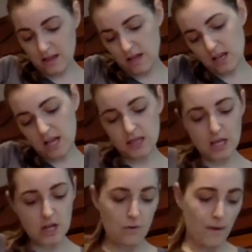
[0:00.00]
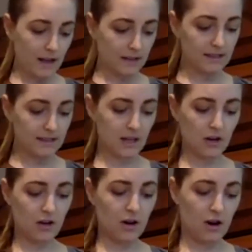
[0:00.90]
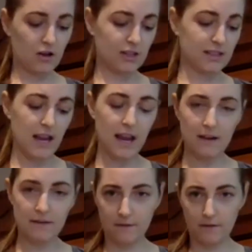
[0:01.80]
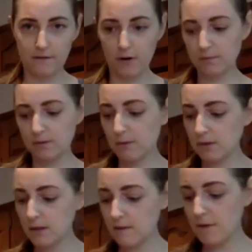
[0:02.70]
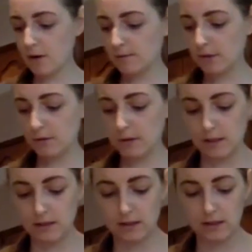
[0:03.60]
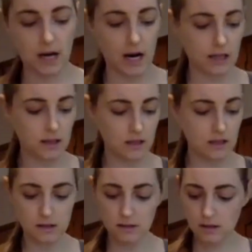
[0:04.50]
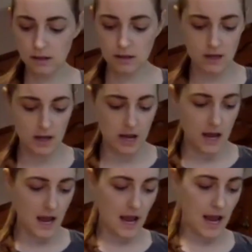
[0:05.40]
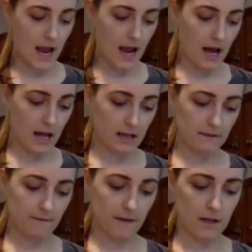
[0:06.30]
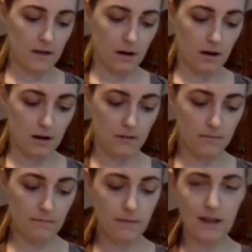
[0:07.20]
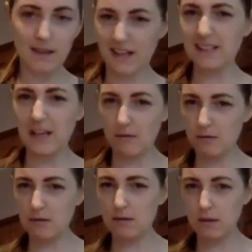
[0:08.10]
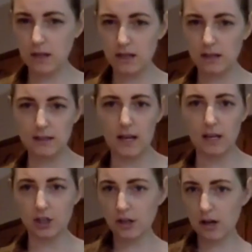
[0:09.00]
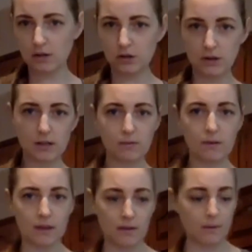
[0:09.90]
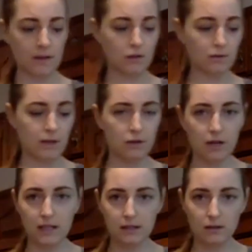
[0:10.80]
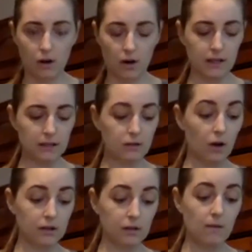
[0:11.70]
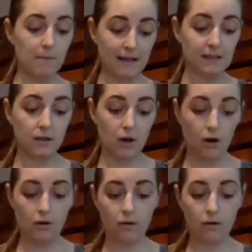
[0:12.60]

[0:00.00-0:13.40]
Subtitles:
in the US, there are just a handful of farms. Most of the farms are in Thailand and Vietnam and like Southeast Asian countries where they've been doing crickets the longest. Also in Mexico,